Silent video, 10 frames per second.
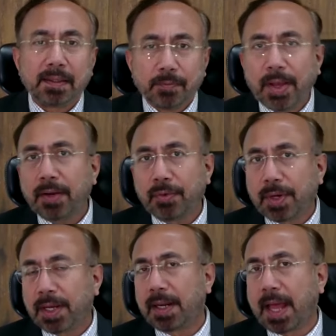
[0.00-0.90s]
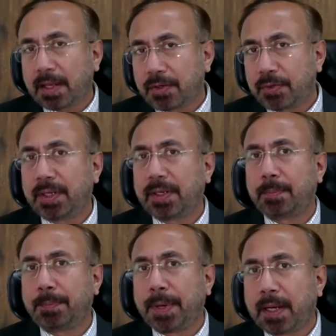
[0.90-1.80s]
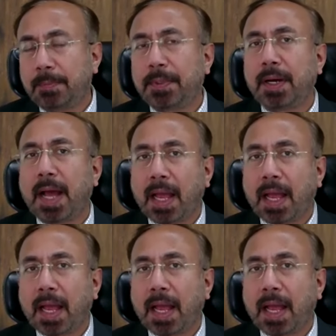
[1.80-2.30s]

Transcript: where you can actually pick up the